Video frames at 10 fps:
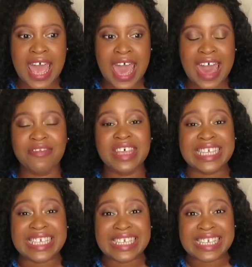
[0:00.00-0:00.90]
and the
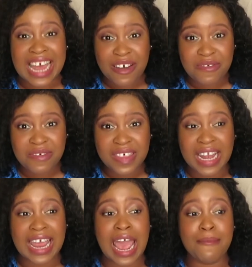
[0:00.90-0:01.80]
stuff
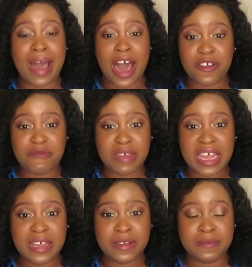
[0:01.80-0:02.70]
that came out of
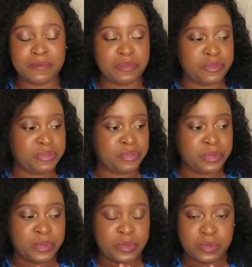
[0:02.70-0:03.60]
me.
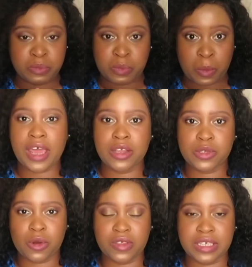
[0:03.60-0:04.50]
Get
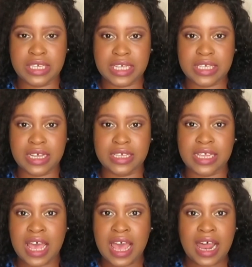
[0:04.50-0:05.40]
into all the details.
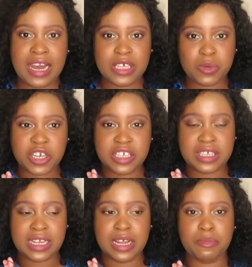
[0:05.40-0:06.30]
Let's watch
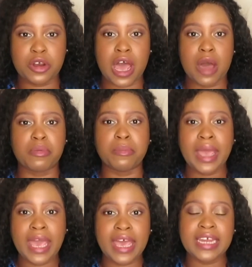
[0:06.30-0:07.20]
this clip on how I
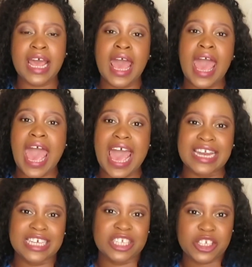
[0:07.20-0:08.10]
prepared
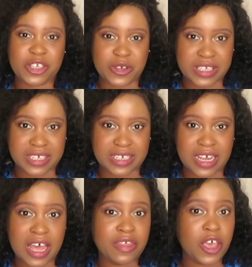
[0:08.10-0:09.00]
and inserted
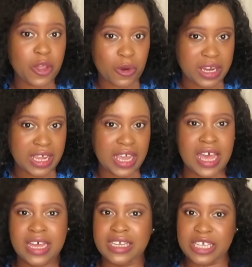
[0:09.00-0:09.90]
the Yoni
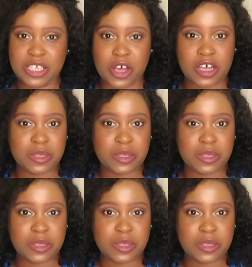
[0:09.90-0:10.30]
detox